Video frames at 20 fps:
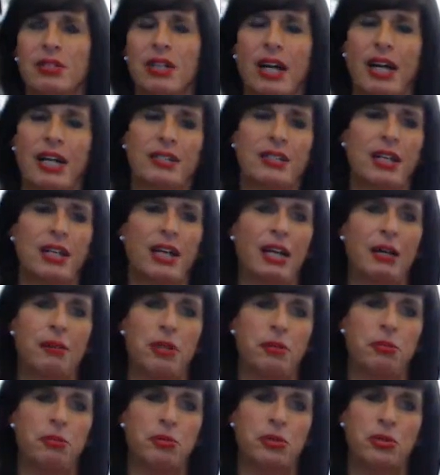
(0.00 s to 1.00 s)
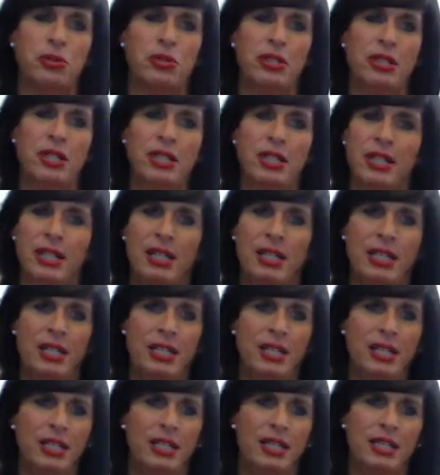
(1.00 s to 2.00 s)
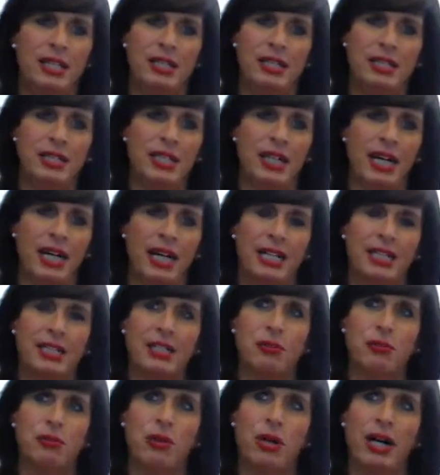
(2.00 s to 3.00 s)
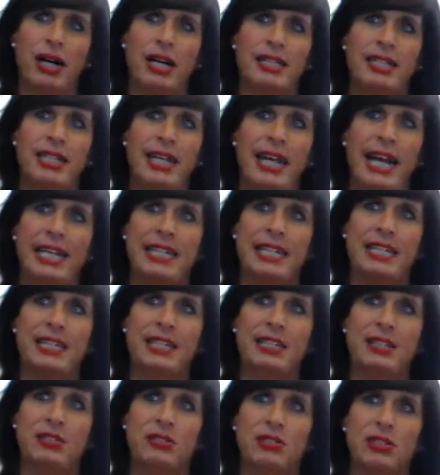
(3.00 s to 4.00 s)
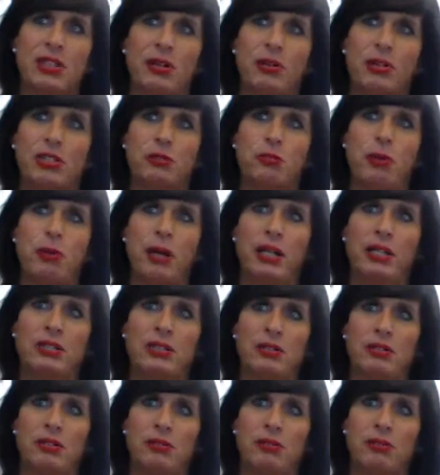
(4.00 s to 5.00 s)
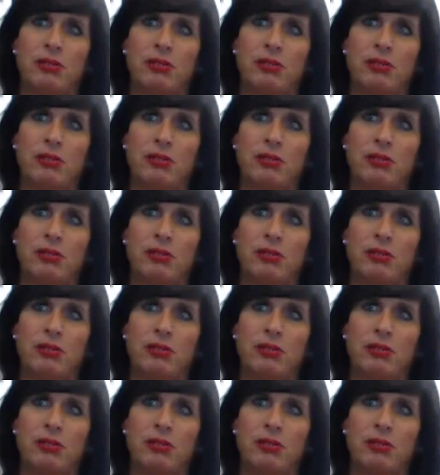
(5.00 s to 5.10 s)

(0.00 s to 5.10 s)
I don't know how people, I don't know why Canada is so expensive.